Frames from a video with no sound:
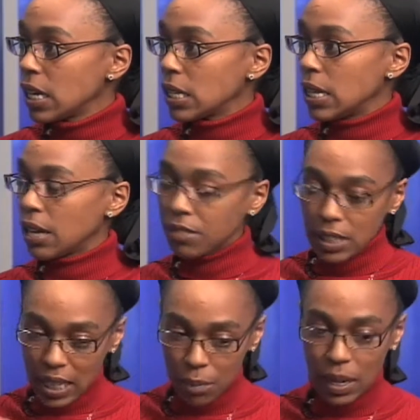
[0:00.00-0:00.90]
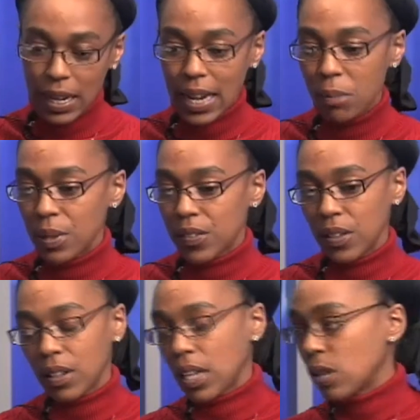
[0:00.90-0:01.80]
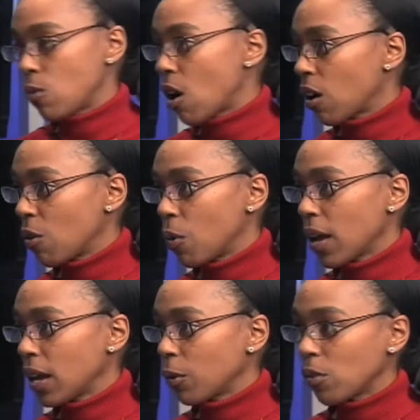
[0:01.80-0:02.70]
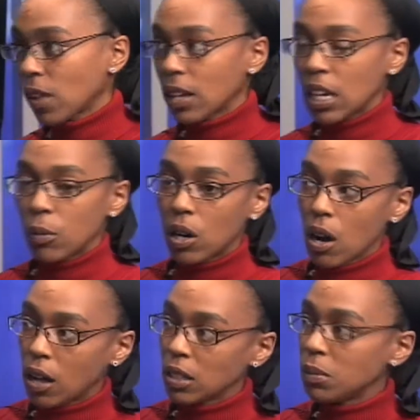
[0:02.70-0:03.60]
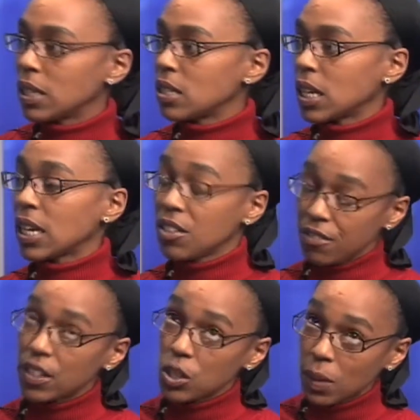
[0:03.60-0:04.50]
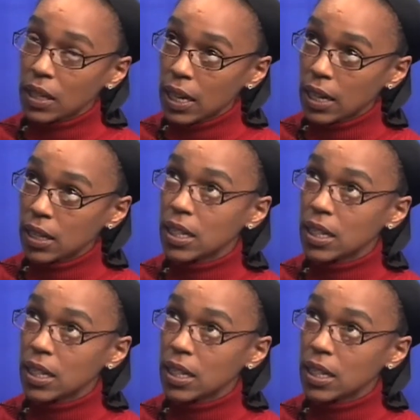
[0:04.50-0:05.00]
Every time I'd add a piece of clay and walk away, it was like they were calling me and saying, can you finish my leg?